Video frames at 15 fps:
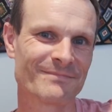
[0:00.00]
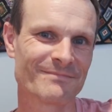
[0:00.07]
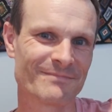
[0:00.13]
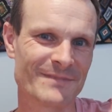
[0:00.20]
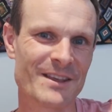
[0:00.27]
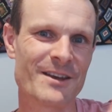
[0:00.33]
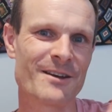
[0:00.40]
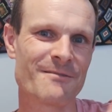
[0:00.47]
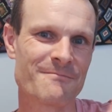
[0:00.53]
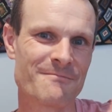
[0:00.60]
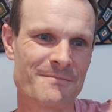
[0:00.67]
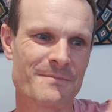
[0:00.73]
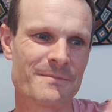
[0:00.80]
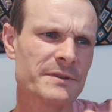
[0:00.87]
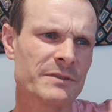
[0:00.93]
Yeah.
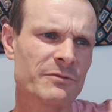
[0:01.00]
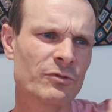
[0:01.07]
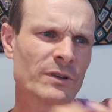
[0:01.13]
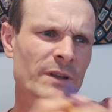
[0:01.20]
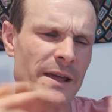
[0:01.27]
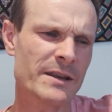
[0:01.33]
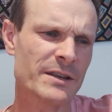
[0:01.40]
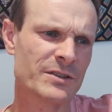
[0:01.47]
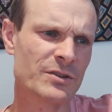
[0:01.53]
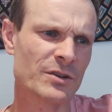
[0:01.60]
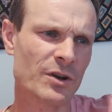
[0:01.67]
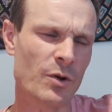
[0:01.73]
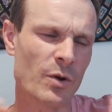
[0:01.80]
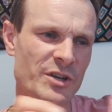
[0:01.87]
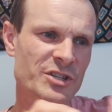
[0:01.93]
Related sort
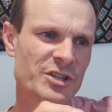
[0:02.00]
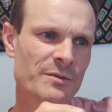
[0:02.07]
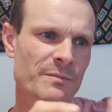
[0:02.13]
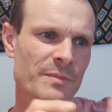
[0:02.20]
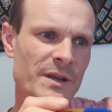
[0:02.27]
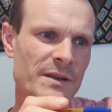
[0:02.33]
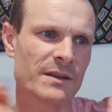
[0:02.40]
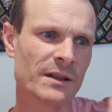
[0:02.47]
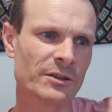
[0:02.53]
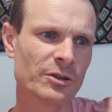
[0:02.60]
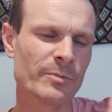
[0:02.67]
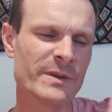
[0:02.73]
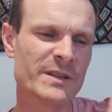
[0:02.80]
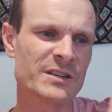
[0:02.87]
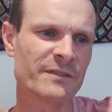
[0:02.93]
of question, but a little
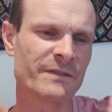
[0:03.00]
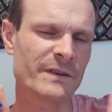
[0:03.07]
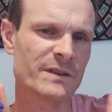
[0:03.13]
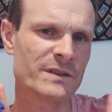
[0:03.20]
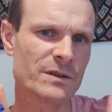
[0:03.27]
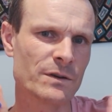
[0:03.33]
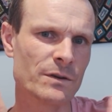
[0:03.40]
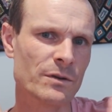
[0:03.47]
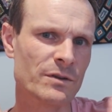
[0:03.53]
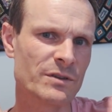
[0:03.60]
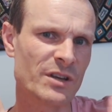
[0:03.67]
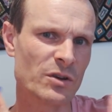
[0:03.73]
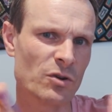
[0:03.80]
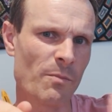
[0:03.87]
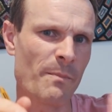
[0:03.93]
bit different too.
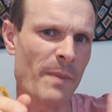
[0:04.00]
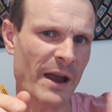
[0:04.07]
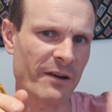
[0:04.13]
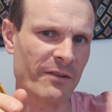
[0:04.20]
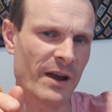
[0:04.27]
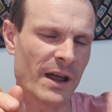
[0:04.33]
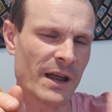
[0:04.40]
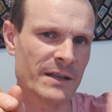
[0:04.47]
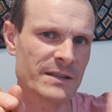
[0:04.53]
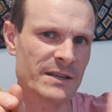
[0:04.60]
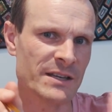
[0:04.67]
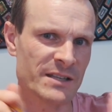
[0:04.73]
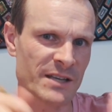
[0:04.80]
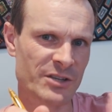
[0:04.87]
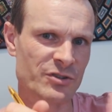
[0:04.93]
So your background,
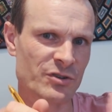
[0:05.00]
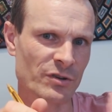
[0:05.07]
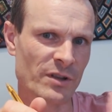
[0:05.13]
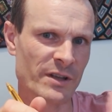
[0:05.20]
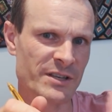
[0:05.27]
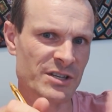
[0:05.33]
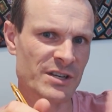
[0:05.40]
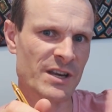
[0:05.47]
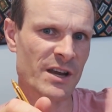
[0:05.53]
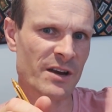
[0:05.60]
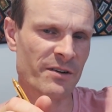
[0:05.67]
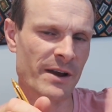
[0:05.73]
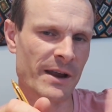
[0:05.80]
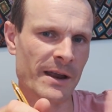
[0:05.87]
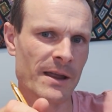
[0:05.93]
industrial
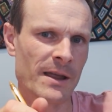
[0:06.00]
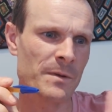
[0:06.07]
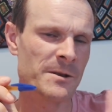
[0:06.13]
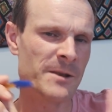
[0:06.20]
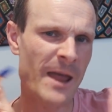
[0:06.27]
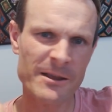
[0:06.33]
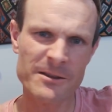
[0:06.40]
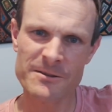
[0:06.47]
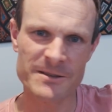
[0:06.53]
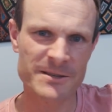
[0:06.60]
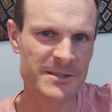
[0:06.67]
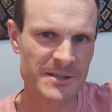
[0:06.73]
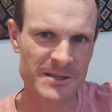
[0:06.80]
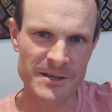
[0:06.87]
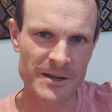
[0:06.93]
engineering, now you're the
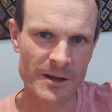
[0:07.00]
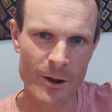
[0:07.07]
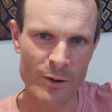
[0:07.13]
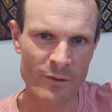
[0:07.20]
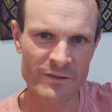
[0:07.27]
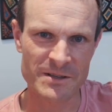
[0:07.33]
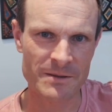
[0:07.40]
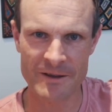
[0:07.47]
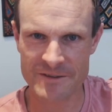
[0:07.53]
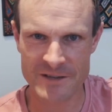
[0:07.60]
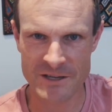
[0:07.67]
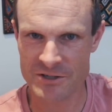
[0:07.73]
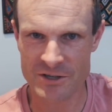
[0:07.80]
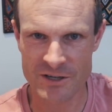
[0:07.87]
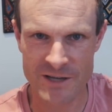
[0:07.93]
CEO of
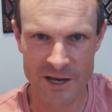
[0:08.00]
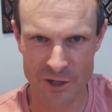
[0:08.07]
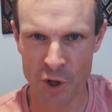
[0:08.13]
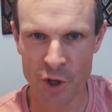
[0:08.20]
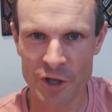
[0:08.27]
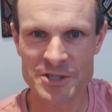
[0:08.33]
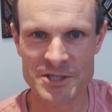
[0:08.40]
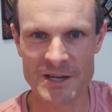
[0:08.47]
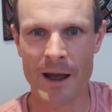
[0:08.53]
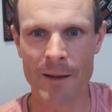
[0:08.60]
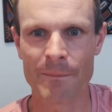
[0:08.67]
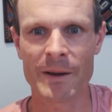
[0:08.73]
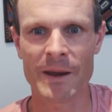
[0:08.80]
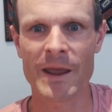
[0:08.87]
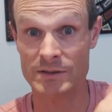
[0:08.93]
essentially a technology
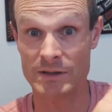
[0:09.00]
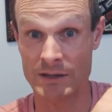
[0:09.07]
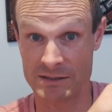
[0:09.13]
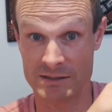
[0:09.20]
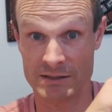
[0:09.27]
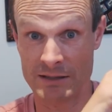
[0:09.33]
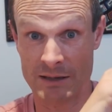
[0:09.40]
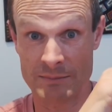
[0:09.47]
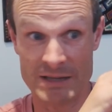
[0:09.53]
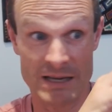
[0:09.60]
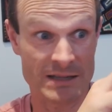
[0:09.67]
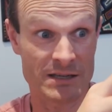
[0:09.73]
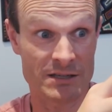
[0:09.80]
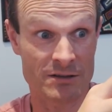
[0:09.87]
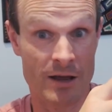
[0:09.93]
company. In some
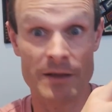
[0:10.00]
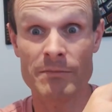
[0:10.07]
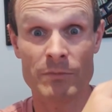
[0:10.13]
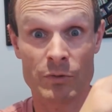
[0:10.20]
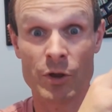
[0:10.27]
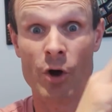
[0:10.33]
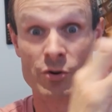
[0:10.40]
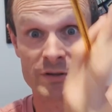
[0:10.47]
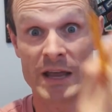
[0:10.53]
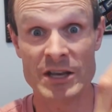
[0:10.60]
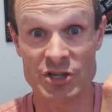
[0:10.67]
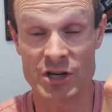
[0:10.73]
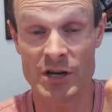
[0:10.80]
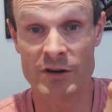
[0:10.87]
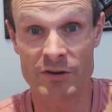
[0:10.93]
senses, like those
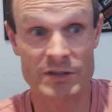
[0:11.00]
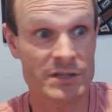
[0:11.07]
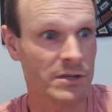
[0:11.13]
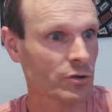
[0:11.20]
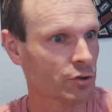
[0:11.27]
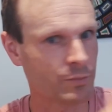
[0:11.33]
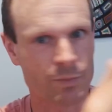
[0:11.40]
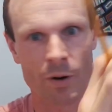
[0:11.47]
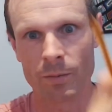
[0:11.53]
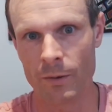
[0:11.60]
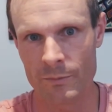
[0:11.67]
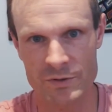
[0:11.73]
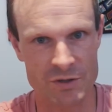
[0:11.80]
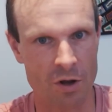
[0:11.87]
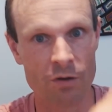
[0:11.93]
engineering skills,
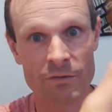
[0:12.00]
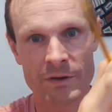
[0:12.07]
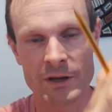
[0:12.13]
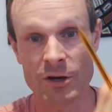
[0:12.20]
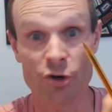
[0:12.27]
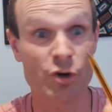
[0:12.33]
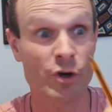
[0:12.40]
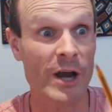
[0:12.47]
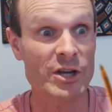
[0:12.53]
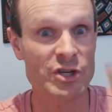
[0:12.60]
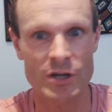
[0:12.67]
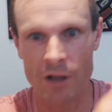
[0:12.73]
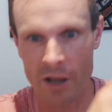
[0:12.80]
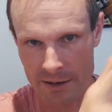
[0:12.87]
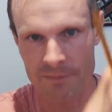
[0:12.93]
problem solving, creation,
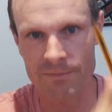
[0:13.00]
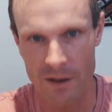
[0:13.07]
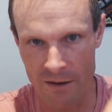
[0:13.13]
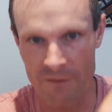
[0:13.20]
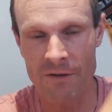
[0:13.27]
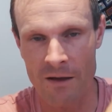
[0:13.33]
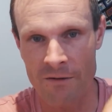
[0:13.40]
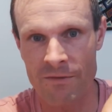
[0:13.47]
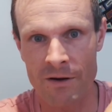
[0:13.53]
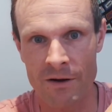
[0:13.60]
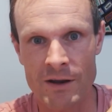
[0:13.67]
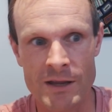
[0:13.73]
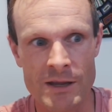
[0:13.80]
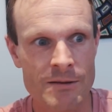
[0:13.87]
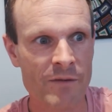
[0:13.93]
like are
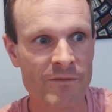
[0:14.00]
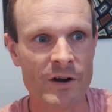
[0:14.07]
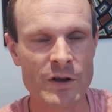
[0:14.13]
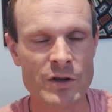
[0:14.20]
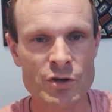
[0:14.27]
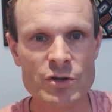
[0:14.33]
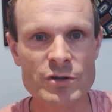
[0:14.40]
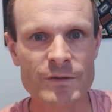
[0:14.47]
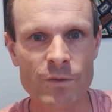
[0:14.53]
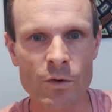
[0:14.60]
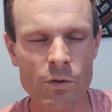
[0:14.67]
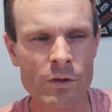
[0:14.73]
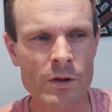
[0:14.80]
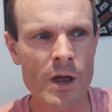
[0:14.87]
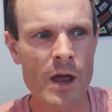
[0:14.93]
very, very useful.